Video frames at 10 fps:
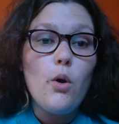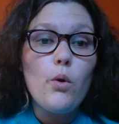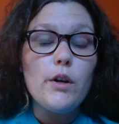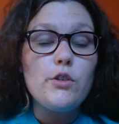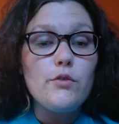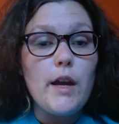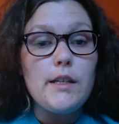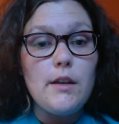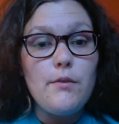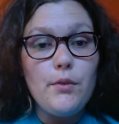or a direct
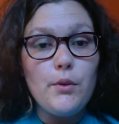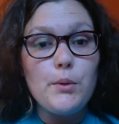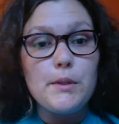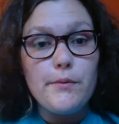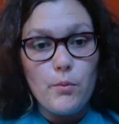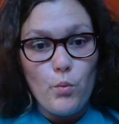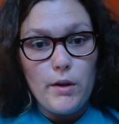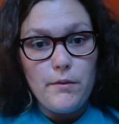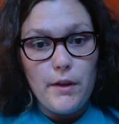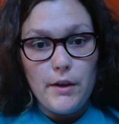influence from
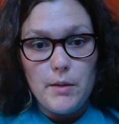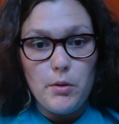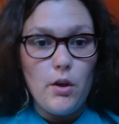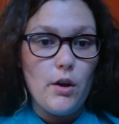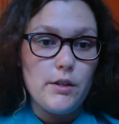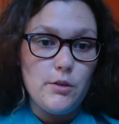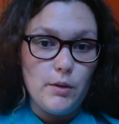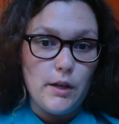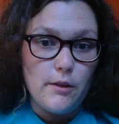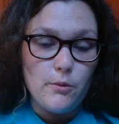one variable onto
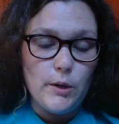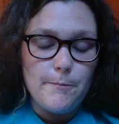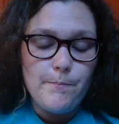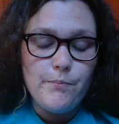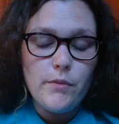another one.